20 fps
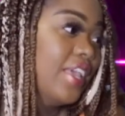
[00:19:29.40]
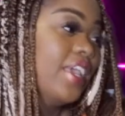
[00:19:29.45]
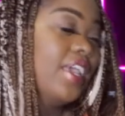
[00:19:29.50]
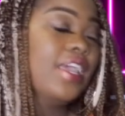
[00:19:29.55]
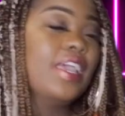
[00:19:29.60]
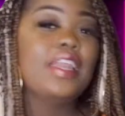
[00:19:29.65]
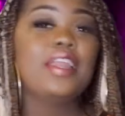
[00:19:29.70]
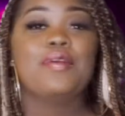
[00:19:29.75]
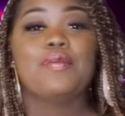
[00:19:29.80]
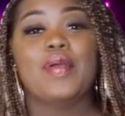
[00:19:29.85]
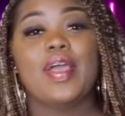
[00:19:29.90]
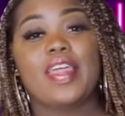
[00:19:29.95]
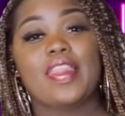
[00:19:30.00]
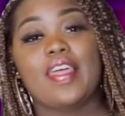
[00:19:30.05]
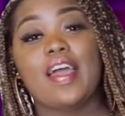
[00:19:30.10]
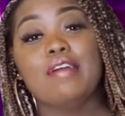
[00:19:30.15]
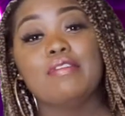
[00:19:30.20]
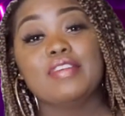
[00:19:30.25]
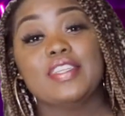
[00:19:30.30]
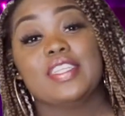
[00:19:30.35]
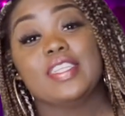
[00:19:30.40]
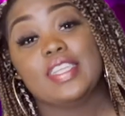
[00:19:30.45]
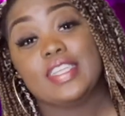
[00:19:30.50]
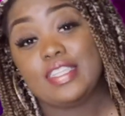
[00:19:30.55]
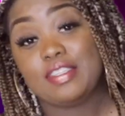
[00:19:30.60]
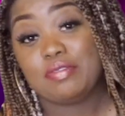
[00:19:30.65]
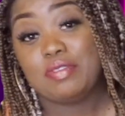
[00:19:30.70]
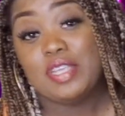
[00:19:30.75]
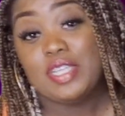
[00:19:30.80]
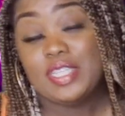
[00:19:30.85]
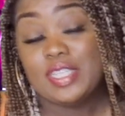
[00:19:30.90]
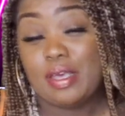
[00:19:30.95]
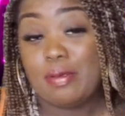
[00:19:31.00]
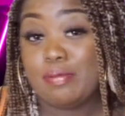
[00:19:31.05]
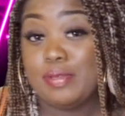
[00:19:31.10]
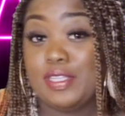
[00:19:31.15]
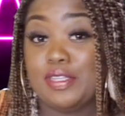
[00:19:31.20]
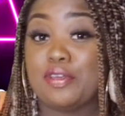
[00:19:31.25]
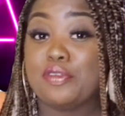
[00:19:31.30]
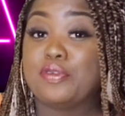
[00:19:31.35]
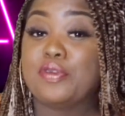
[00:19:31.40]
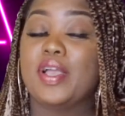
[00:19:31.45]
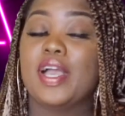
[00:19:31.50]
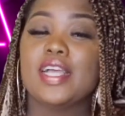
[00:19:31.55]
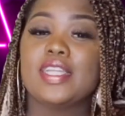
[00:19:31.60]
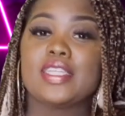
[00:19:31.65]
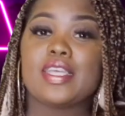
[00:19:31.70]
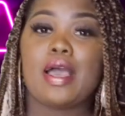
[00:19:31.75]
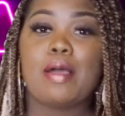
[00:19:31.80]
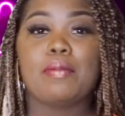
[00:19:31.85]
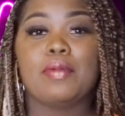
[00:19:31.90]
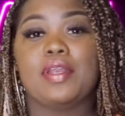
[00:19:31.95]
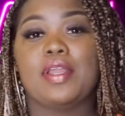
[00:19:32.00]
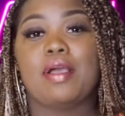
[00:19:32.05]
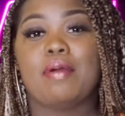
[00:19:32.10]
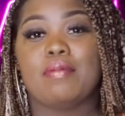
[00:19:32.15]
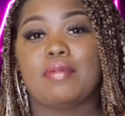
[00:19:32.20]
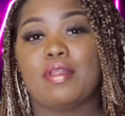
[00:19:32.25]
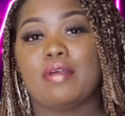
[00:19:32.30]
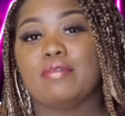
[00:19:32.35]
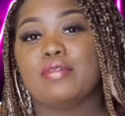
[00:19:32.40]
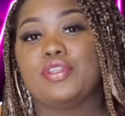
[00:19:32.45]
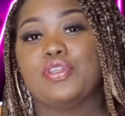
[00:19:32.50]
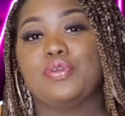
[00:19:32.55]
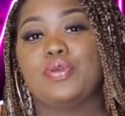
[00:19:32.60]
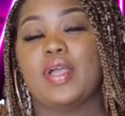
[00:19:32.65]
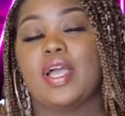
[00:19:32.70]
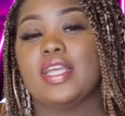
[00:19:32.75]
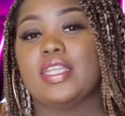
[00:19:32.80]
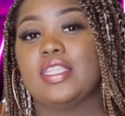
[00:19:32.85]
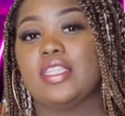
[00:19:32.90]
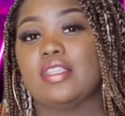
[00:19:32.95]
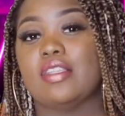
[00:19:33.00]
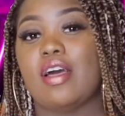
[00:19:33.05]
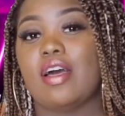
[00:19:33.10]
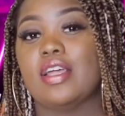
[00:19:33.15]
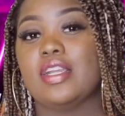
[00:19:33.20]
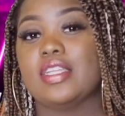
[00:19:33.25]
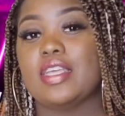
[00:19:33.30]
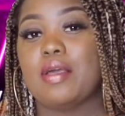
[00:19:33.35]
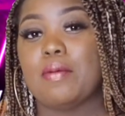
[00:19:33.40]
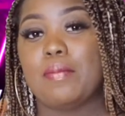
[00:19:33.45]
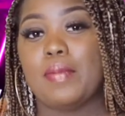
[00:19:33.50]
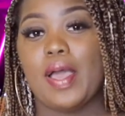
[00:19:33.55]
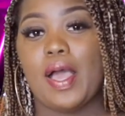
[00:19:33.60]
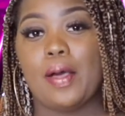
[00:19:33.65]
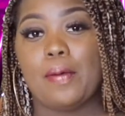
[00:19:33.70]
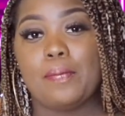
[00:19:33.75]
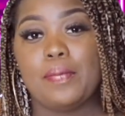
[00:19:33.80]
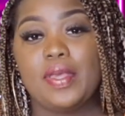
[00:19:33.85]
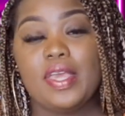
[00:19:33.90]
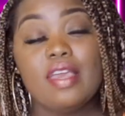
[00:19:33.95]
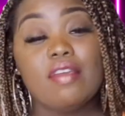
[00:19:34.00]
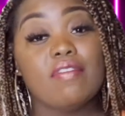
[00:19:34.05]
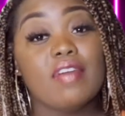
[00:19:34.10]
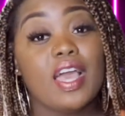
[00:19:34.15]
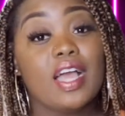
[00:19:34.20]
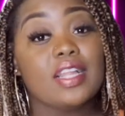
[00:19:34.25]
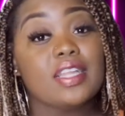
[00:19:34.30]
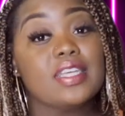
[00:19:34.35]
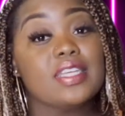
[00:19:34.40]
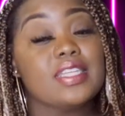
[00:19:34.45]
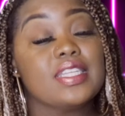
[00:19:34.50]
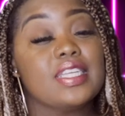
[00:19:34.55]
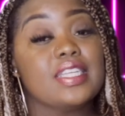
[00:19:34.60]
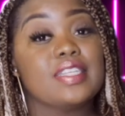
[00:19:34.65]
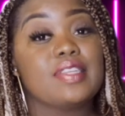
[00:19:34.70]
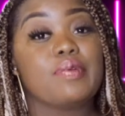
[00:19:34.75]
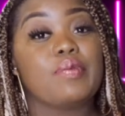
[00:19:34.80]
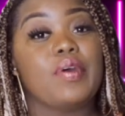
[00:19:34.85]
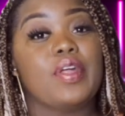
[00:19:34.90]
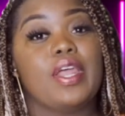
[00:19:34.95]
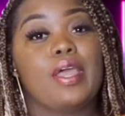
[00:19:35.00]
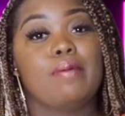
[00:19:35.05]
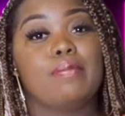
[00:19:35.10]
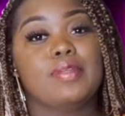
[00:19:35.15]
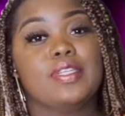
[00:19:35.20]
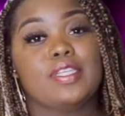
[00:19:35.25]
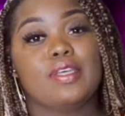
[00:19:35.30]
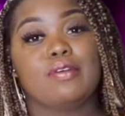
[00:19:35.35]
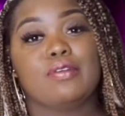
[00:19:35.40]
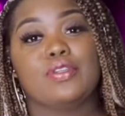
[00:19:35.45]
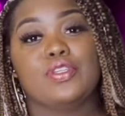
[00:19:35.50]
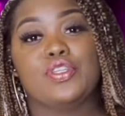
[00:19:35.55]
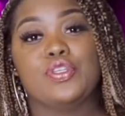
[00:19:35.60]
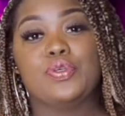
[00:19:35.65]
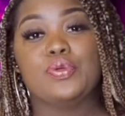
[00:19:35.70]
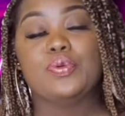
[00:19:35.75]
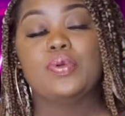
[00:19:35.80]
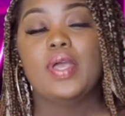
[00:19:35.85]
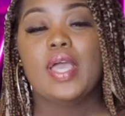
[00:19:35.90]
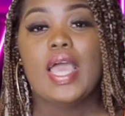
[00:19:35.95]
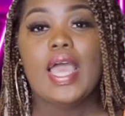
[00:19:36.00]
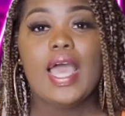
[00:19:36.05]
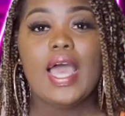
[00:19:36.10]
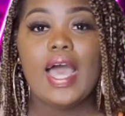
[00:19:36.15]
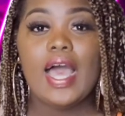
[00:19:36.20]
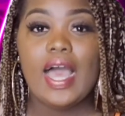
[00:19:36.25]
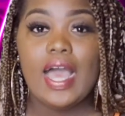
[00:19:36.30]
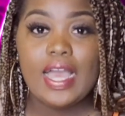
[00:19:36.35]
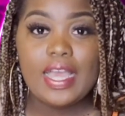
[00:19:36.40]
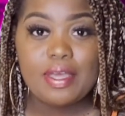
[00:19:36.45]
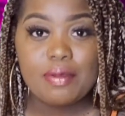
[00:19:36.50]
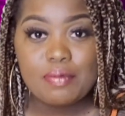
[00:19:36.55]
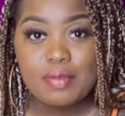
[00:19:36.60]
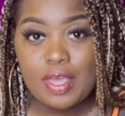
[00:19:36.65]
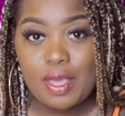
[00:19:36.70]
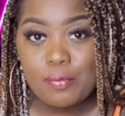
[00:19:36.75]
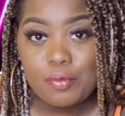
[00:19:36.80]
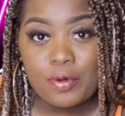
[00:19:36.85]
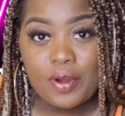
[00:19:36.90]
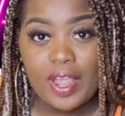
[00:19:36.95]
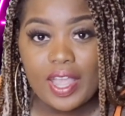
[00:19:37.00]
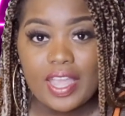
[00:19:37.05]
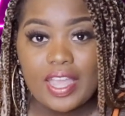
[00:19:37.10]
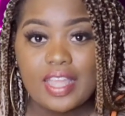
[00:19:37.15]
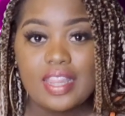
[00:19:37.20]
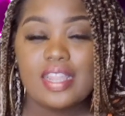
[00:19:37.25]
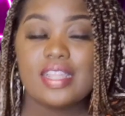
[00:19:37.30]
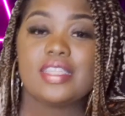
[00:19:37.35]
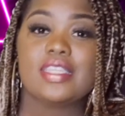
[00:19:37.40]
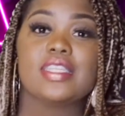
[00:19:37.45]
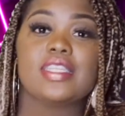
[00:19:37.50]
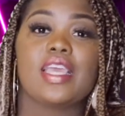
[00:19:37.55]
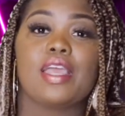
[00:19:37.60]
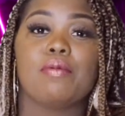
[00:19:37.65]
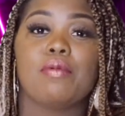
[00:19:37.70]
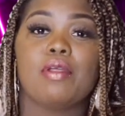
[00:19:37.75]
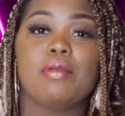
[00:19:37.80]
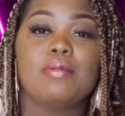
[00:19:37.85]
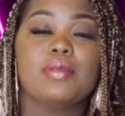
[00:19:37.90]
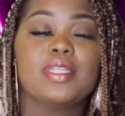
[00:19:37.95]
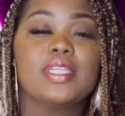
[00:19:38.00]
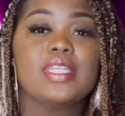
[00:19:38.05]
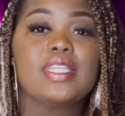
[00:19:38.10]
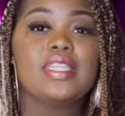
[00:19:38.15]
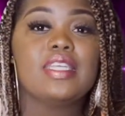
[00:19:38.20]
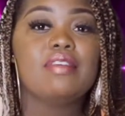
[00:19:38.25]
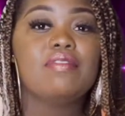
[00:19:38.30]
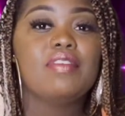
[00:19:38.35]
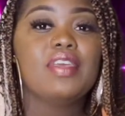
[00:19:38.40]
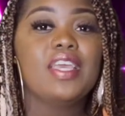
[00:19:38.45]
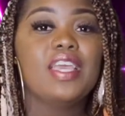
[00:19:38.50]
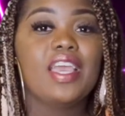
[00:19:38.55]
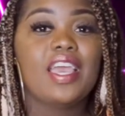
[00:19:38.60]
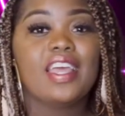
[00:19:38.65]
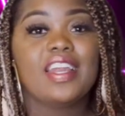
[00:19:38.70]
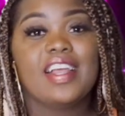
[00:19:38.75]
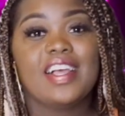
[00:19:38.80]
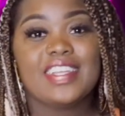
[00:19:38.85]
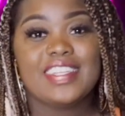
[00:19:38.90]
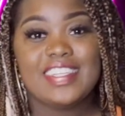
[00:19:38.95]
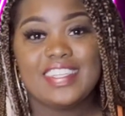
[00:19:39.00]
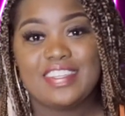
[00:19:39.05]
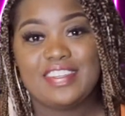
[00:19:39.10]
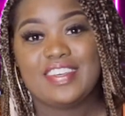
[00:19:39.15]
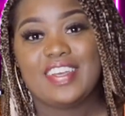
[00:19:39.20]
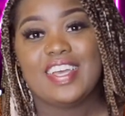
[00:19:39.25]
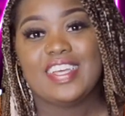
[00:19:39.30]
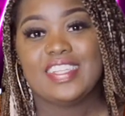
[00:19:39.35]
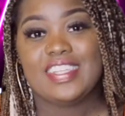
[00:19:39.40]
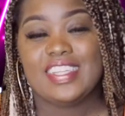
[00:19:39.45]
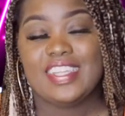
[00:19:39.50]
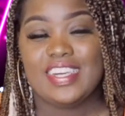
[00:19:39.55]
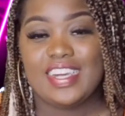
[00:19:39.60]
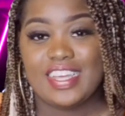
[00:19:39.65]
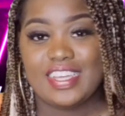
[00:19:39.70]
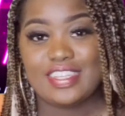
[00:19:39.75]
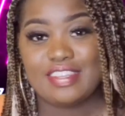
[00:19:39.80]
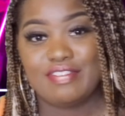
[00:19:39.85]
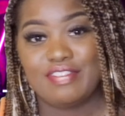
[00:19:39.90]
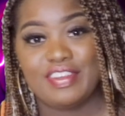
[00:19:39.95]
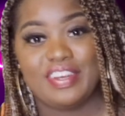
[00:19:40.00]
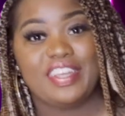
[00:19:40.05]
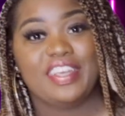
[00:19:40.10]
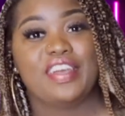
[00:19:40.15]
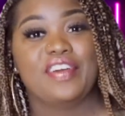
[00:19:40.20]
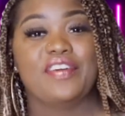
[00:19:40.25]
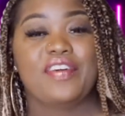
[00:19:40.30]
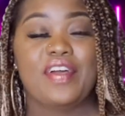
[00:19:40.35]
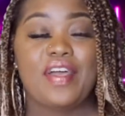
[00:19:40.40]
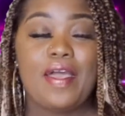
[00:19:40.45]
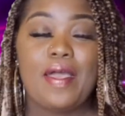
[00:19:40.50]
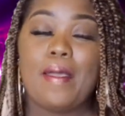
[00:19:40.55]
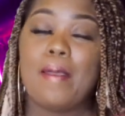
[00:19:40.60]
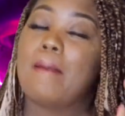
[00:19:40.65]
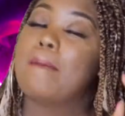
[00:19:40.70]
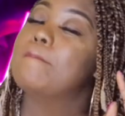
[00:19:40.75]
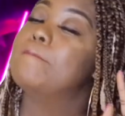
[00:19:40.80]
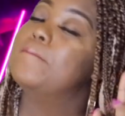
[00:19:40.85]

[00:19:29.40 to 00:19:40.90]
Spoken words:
Anyway, that was this week's episode. You guys comment down below what you guys thought about Pvalley season 1 episode 2. I am Camera Ray, and this is Camera Ray Music TV, and I'll see you guys in the next video. Bye.